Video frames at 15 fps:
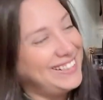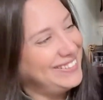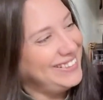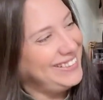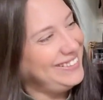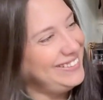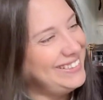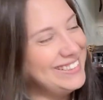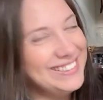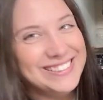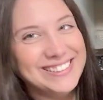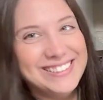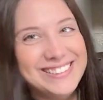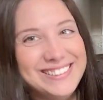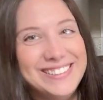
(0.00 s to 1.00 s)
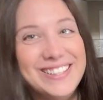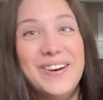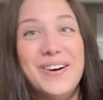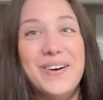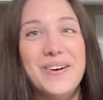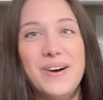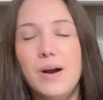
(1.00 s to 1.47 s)
Look don't cute this is.
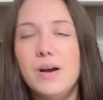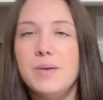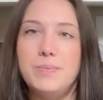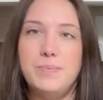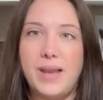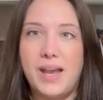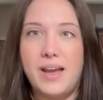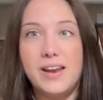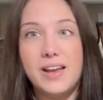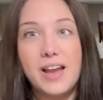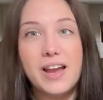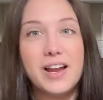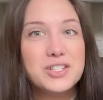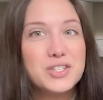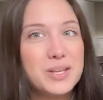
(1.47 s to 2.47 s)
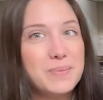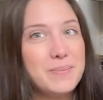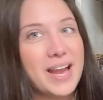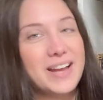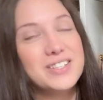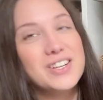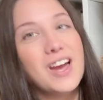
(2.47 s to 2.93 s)
oh man, I actually
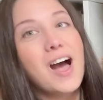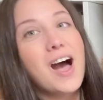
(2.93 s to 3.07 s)
match.